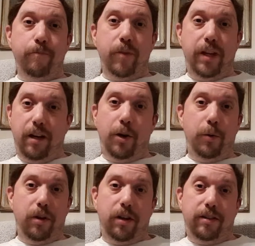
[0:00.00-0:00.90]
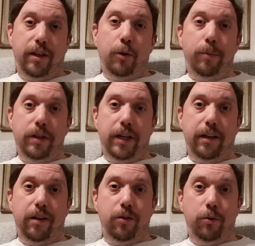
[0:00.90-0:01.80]
Yeah, like I said, I'll be
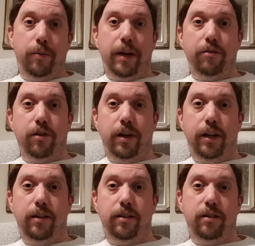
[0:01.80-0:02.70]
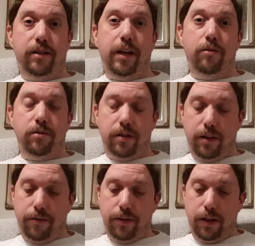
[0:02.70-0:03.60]
checking out your Black Friday's sales
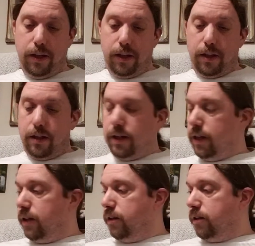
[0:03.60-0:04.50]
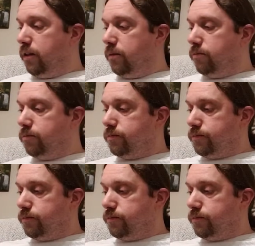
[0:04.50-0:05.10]
stuff, and